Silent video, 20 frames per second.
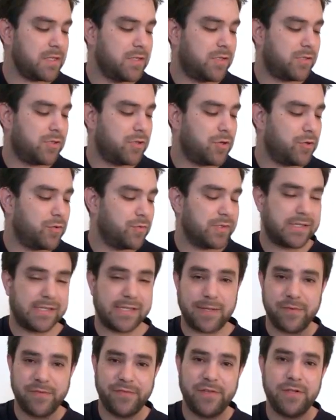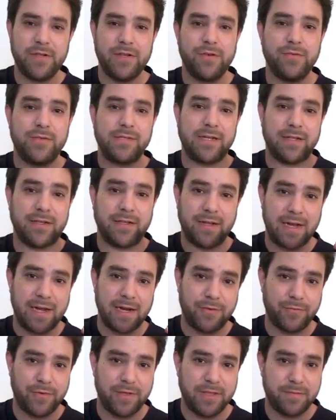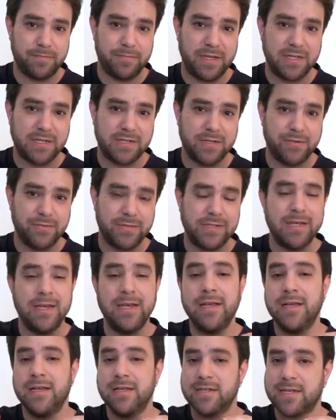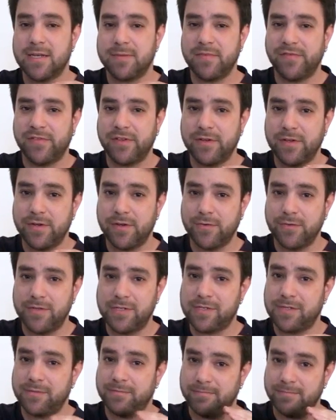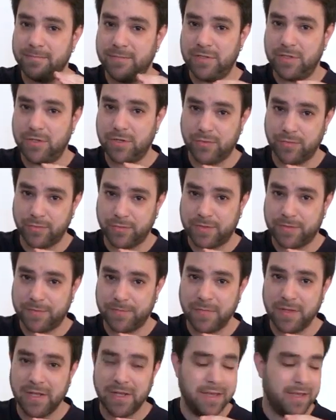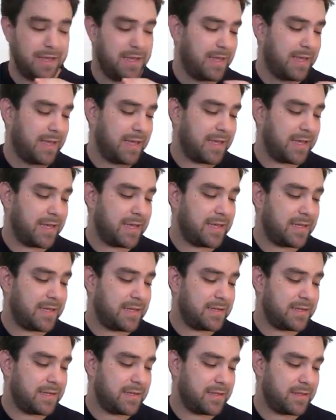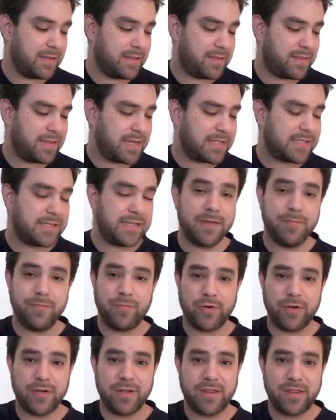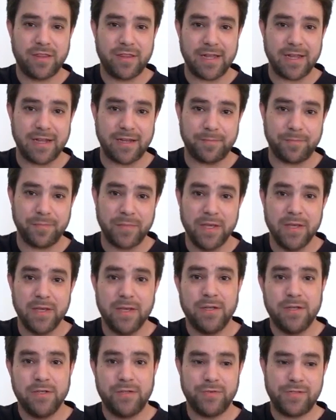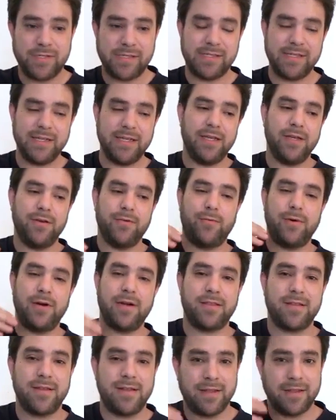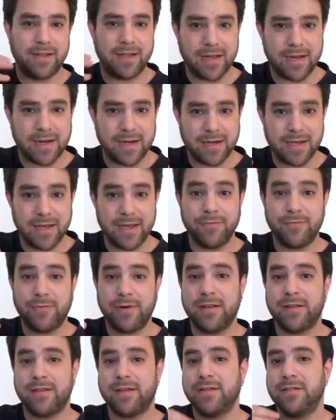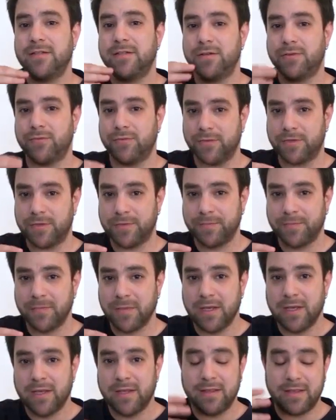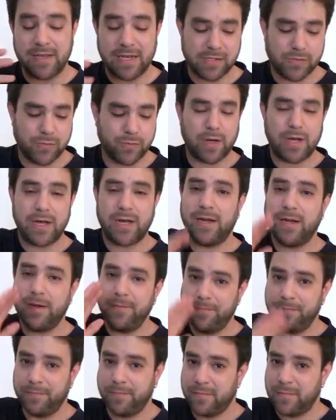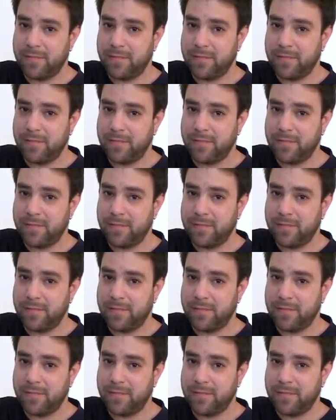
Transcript: So some of the notes align with the bass notes, some of the notes don't. And that's the important thing to see where they align and where they don't. That's why